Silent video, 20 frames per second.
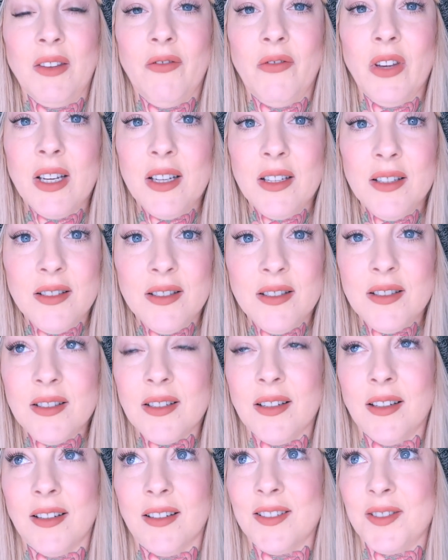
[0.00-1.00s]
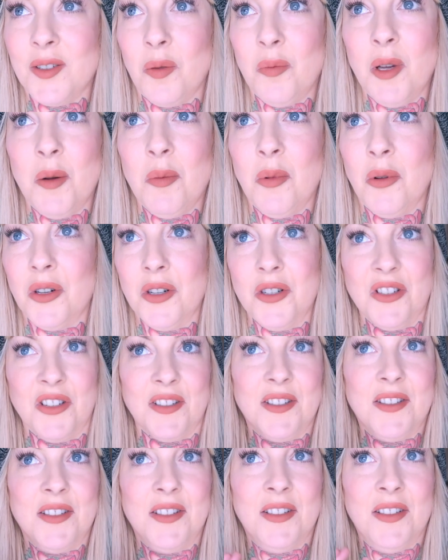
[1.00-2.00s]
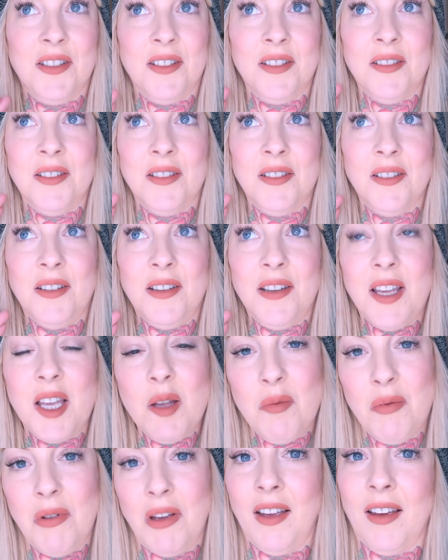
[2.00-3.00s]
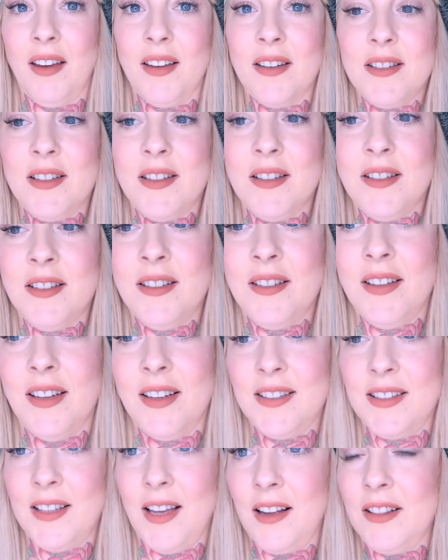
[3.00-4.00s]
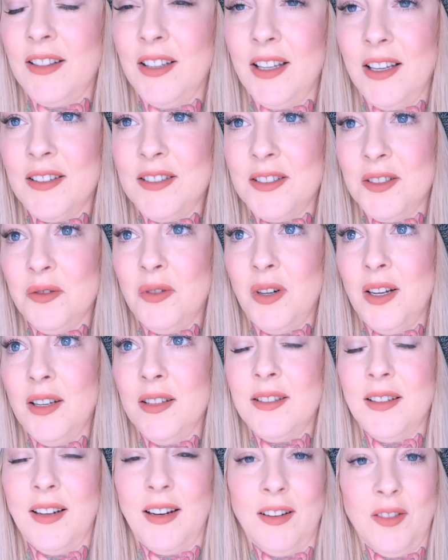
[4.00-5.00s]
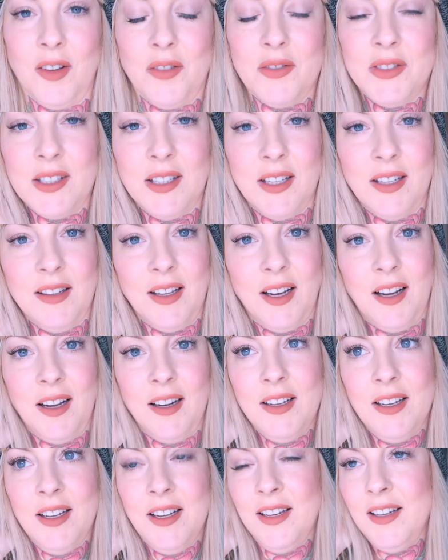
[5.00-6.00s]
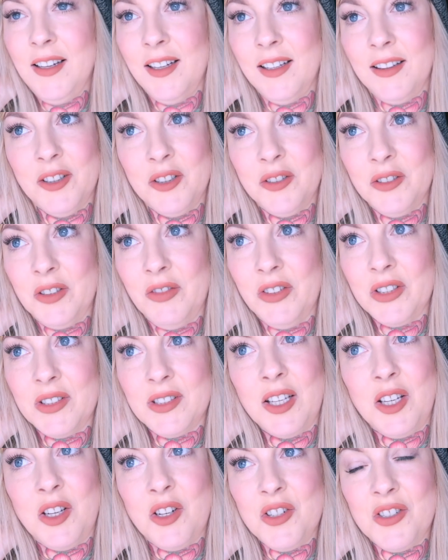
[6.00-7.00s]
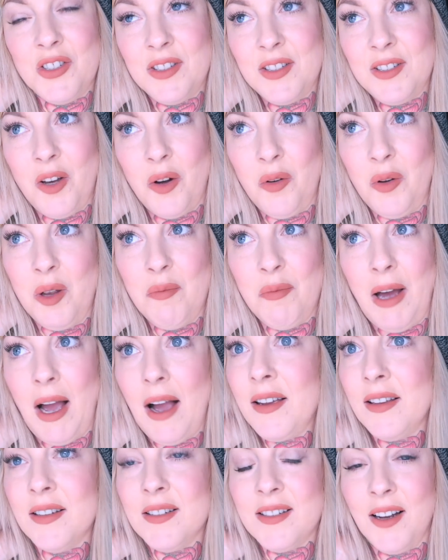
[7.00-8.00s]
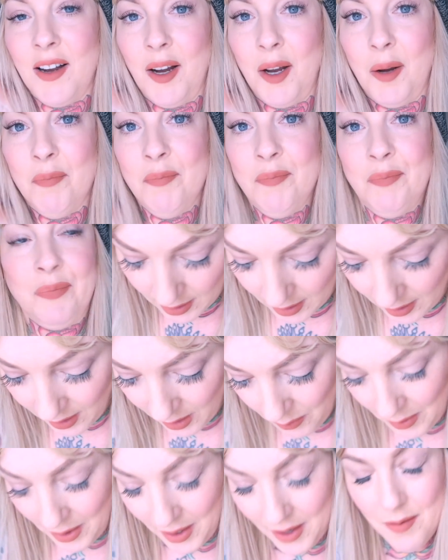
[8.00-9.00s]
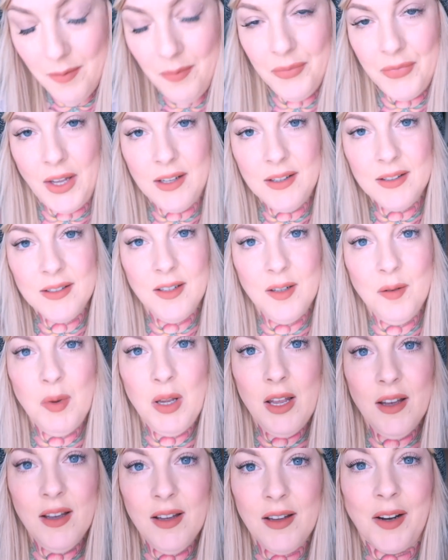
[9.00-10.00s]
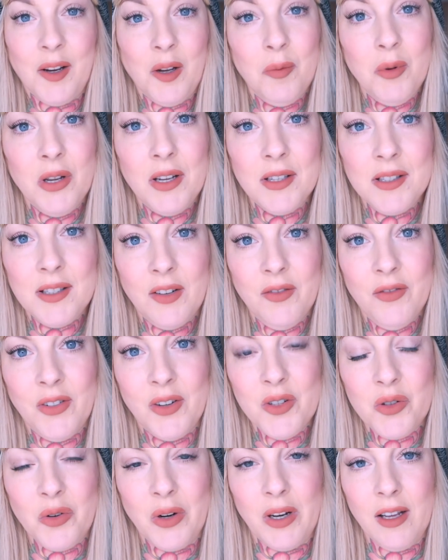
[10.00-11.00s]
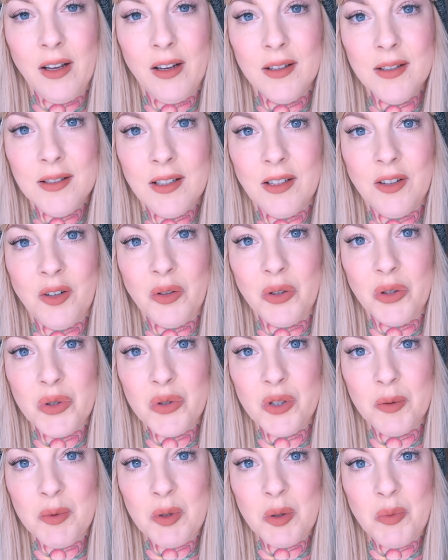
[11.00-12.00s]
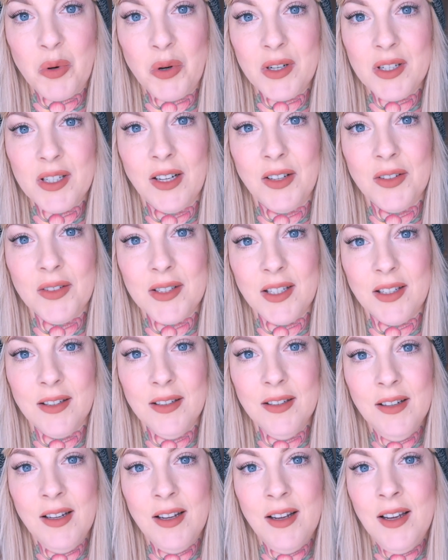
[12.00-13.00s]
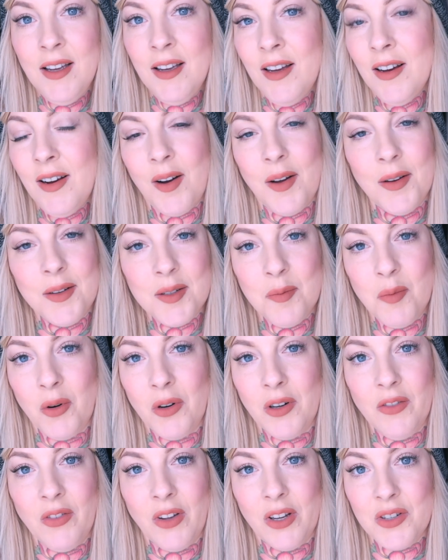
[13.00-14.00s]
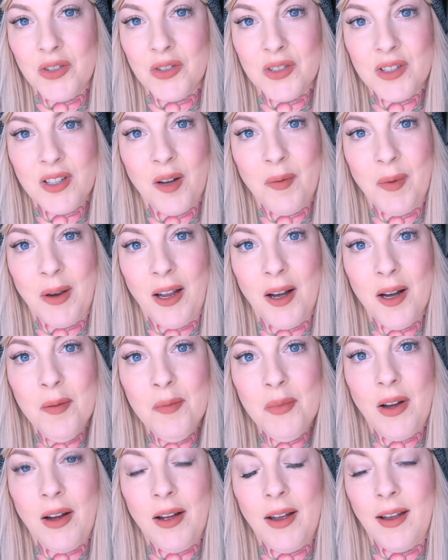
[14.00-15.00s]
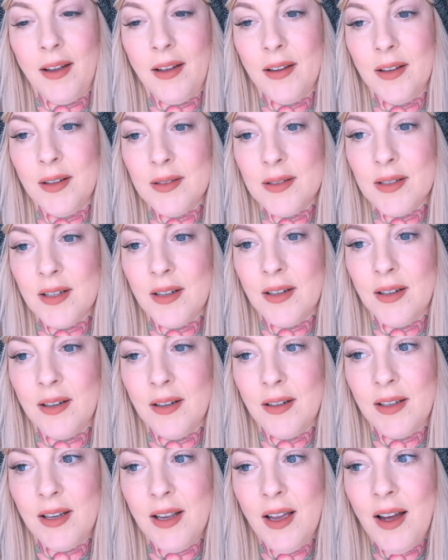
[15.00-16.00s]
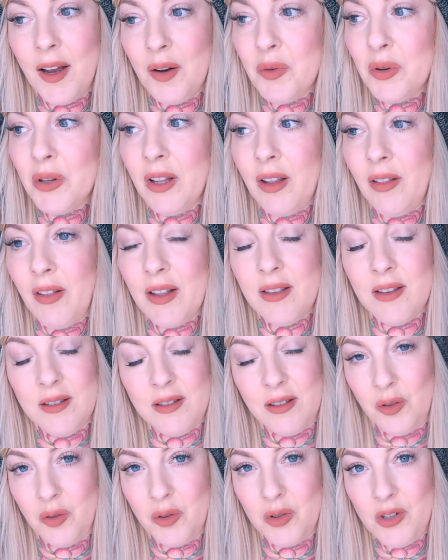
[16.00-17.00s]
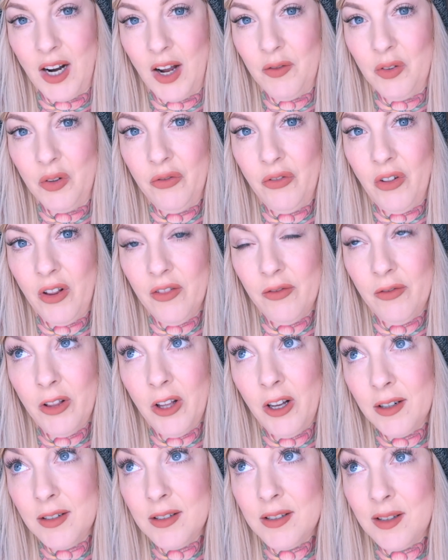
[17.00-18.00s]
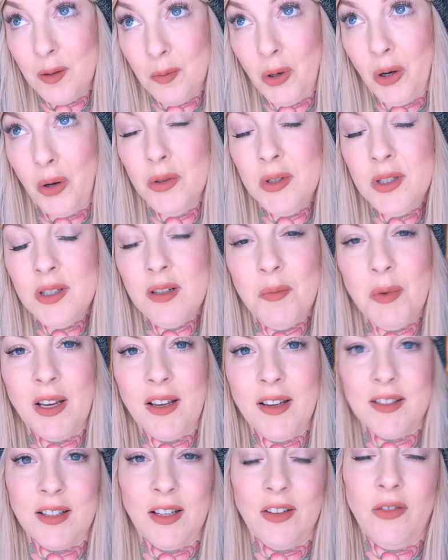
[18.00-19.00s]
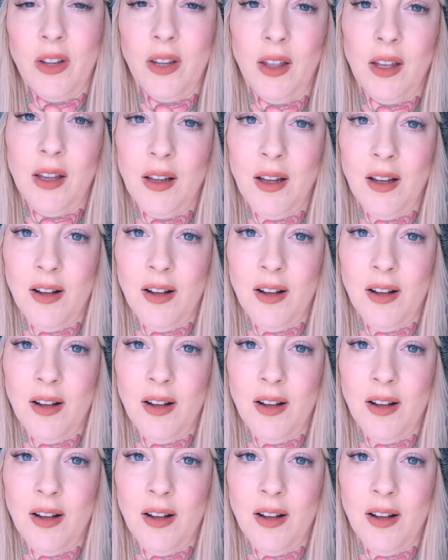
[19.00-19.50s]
fixed, and so people are just keeping it exactly as it was, and I love seeing that. It literally feels like you're just going back in time. Anyway, that's gonna be it. I hope you guys had fun joining us in our little trip to Port Townsend onto more adventures coming up. And uh, yeah, I really like these little travel vlogs the most because I feel like it